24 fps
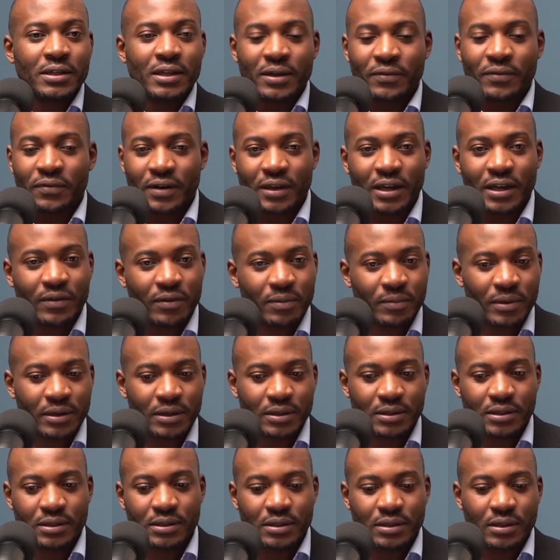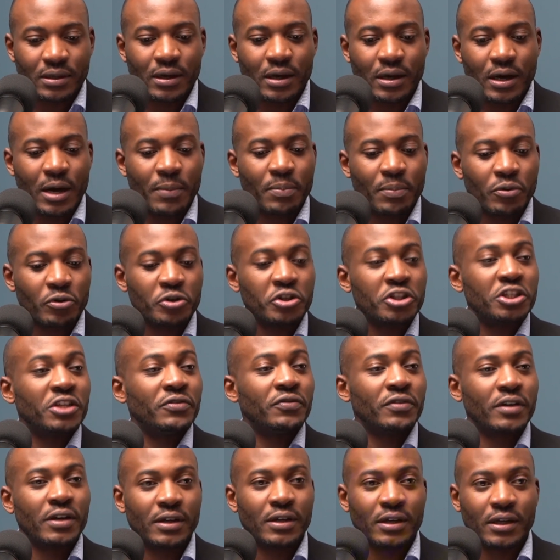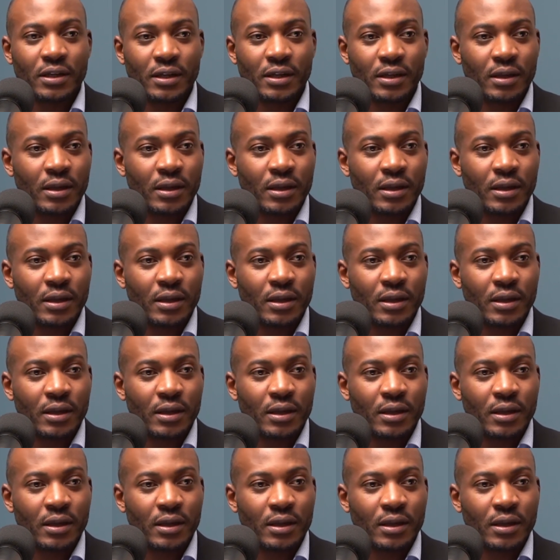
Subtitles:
every government's approach differently.